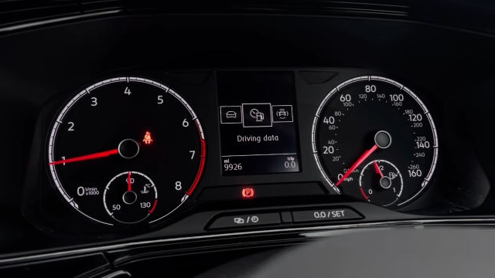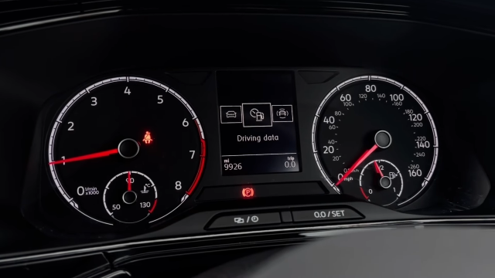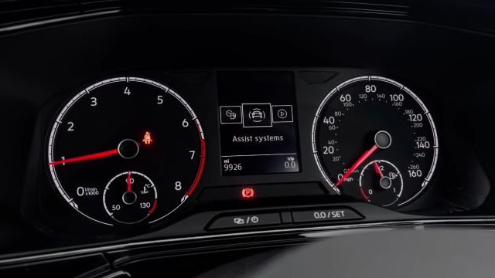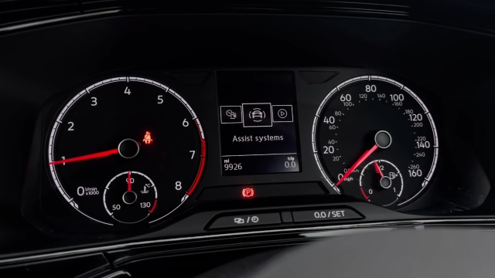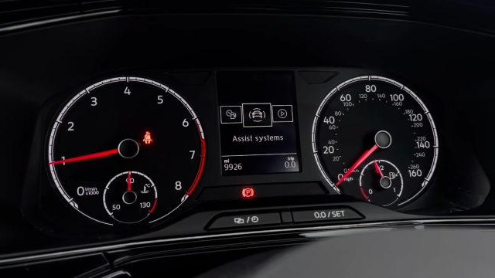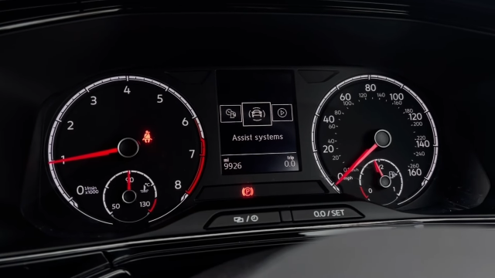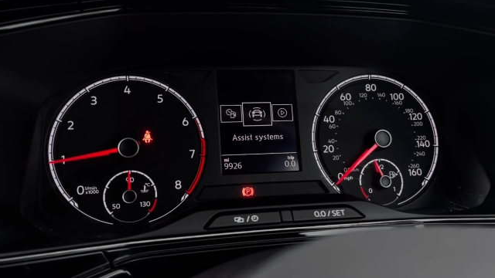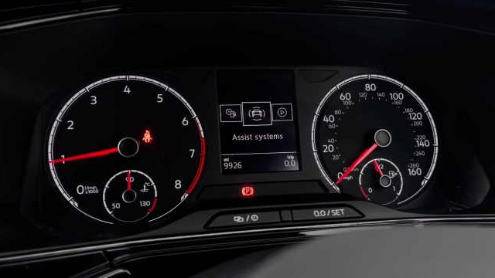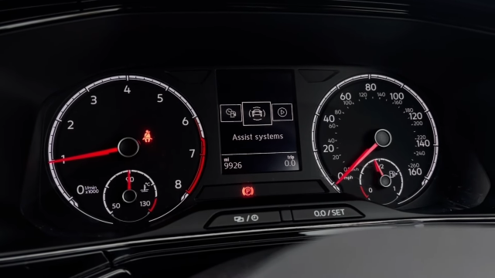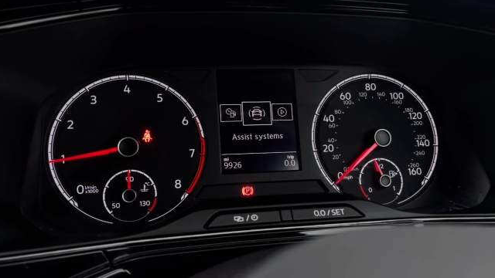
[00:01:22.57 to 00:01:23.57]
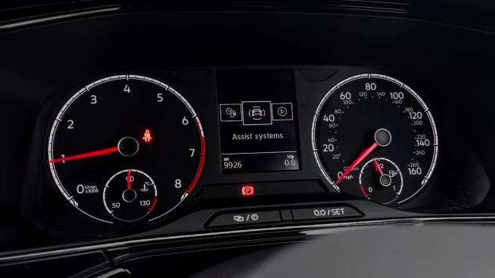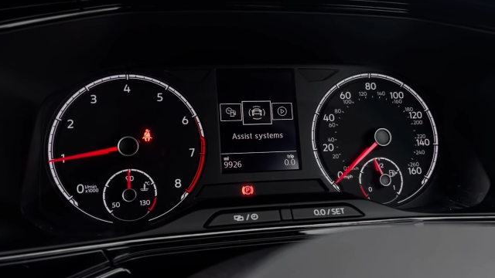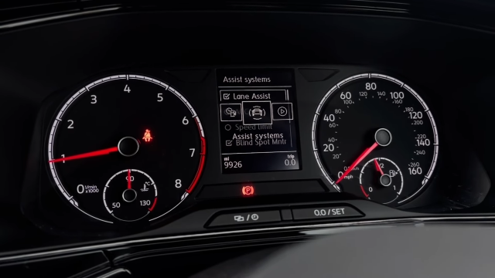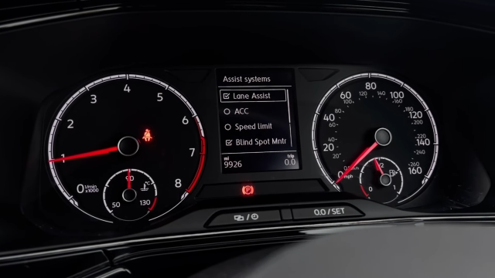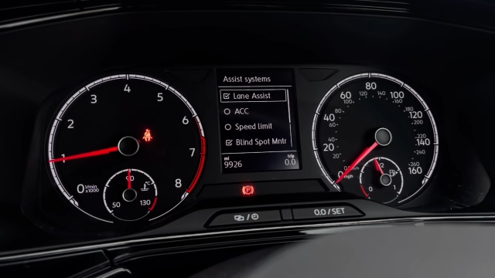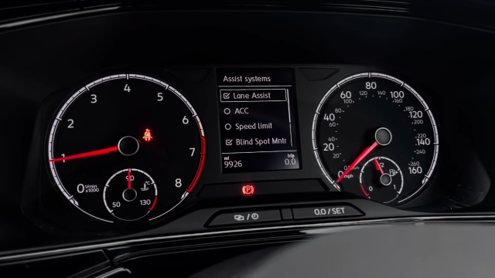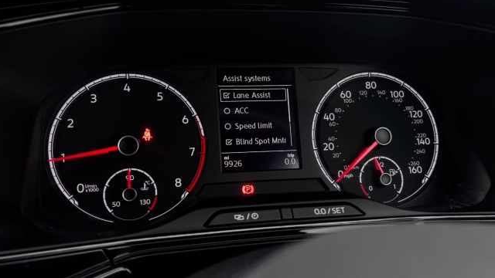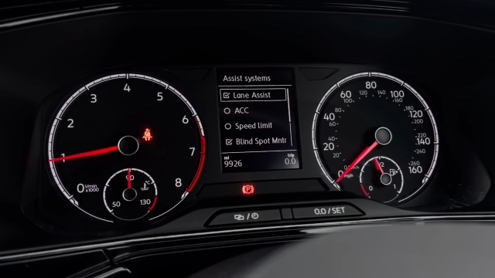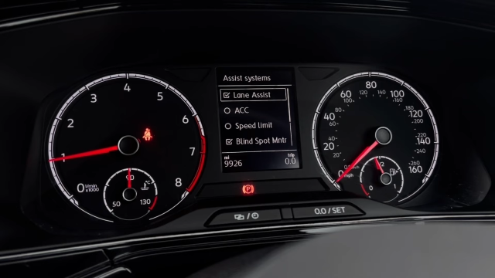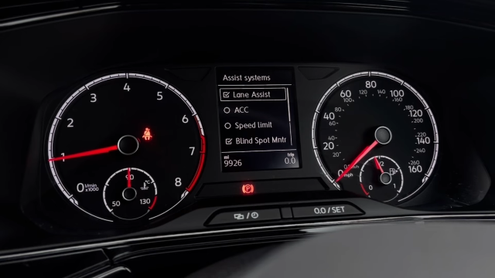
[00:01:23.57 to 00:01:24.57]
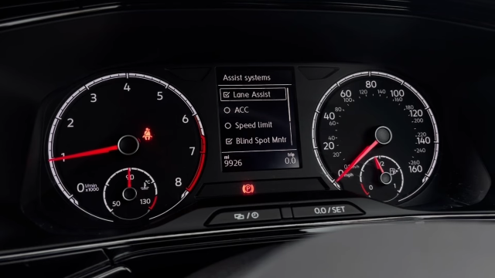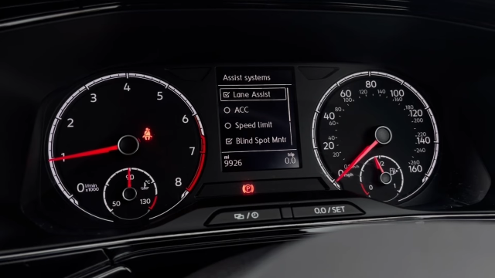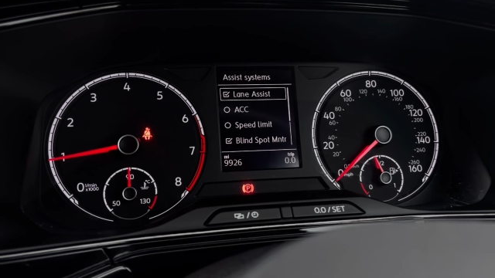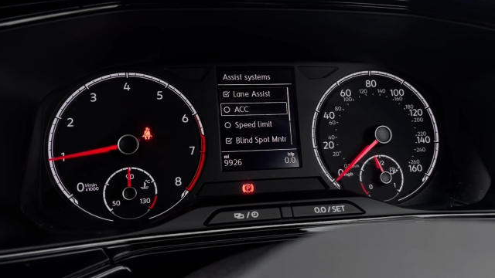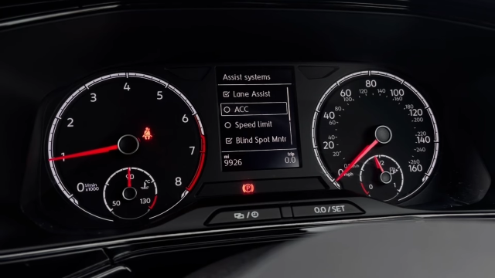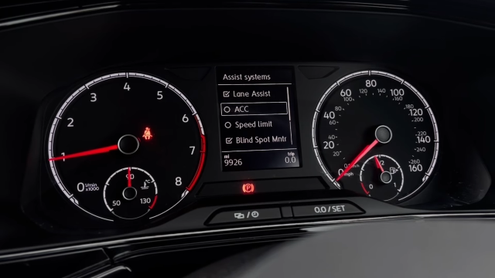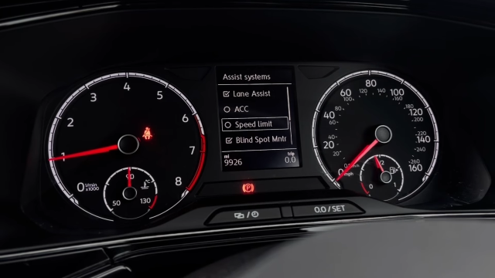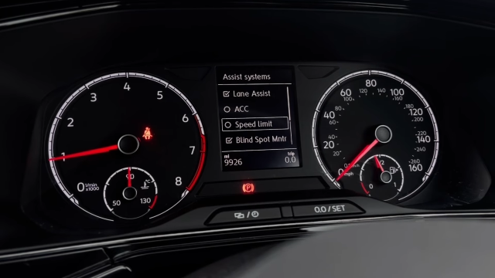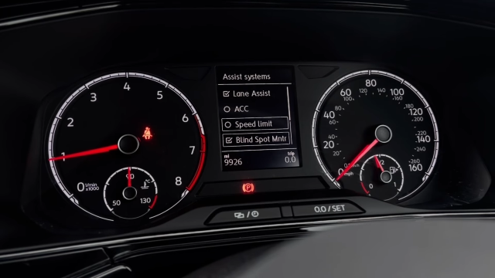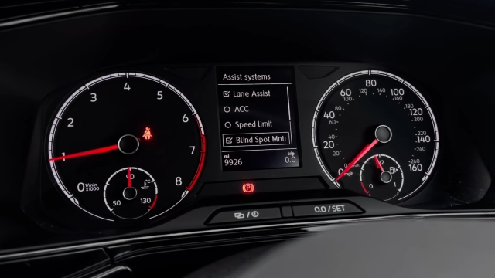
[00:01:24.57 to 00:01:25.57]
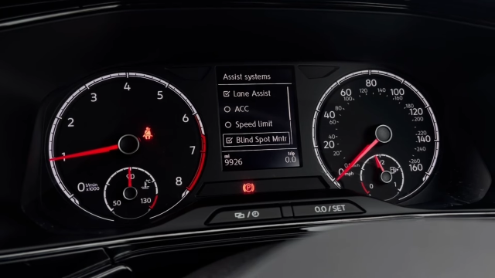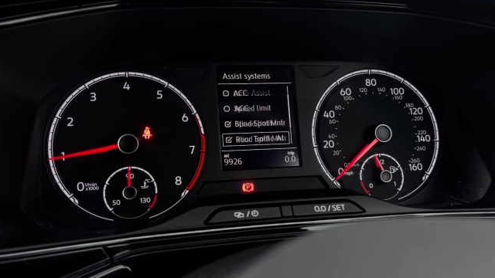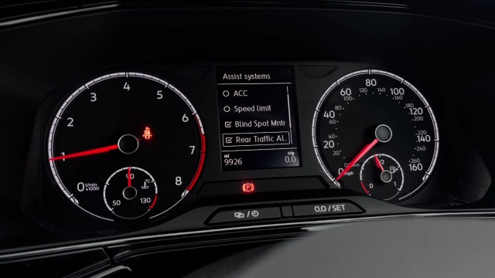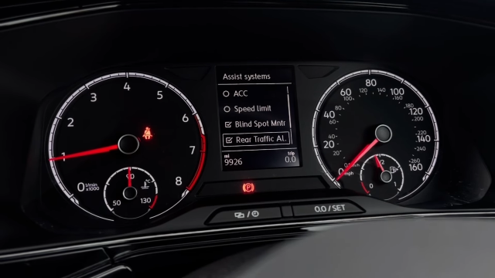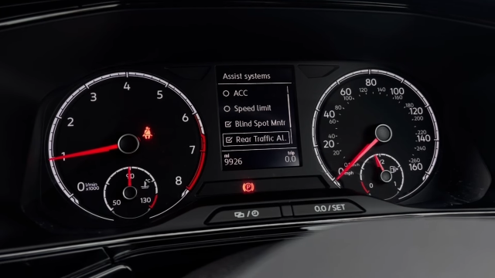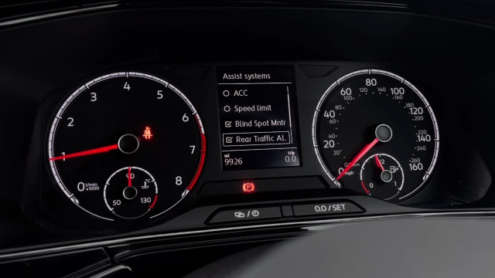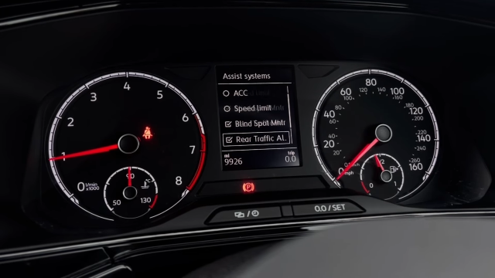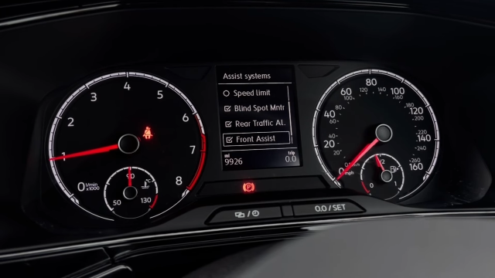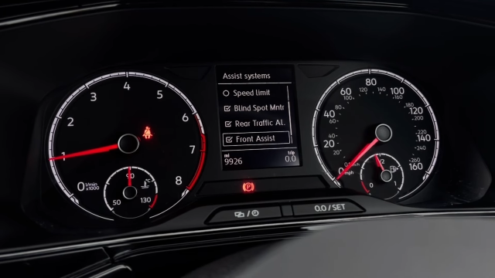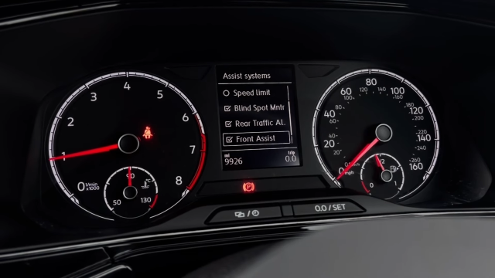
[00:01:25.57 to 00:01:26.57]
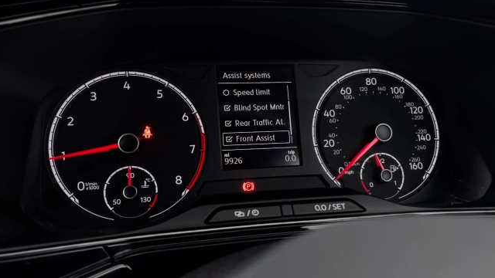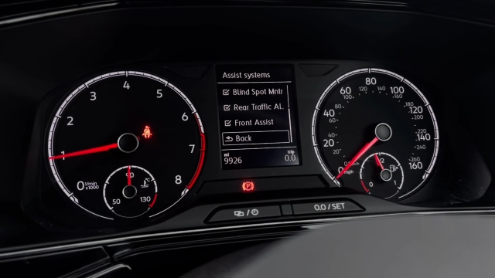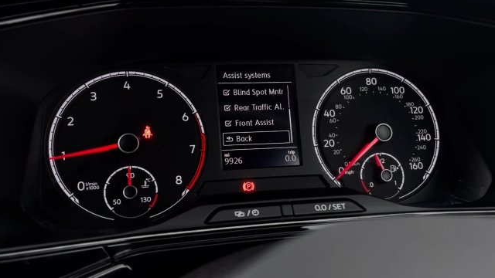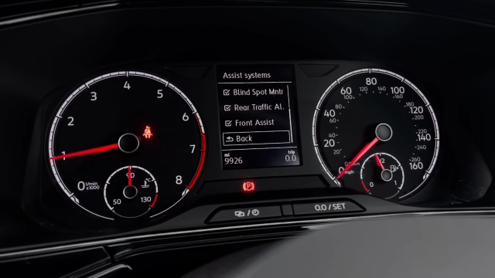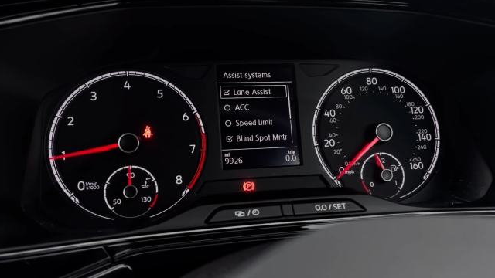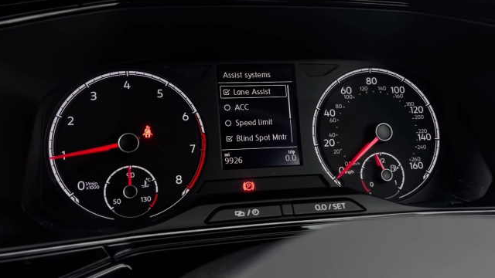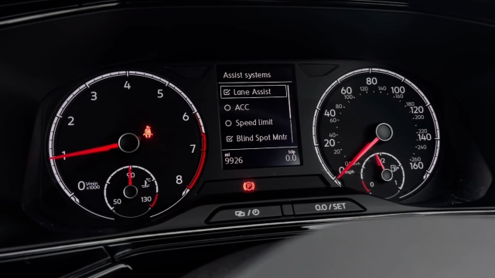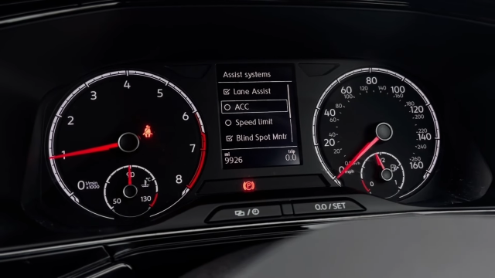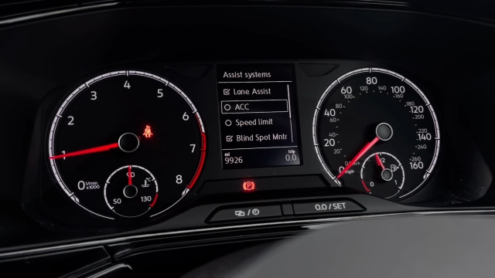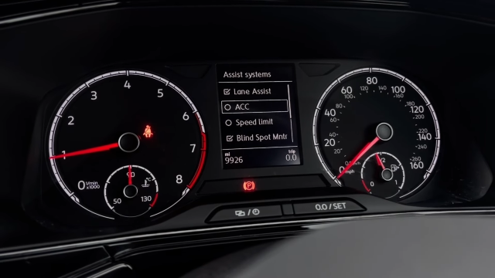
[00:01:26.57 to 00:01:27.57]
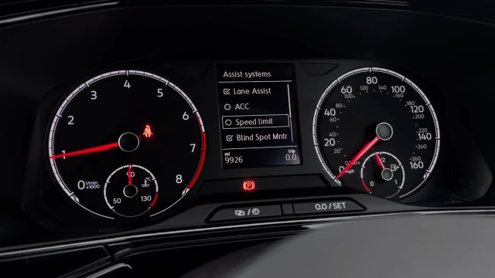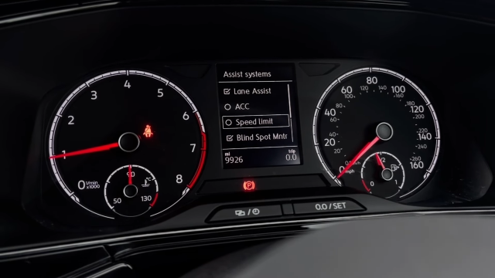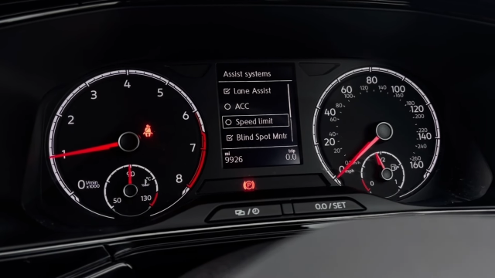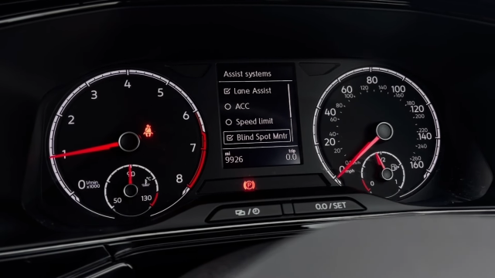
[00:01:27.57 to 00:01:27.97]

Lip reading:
(no speaker visible)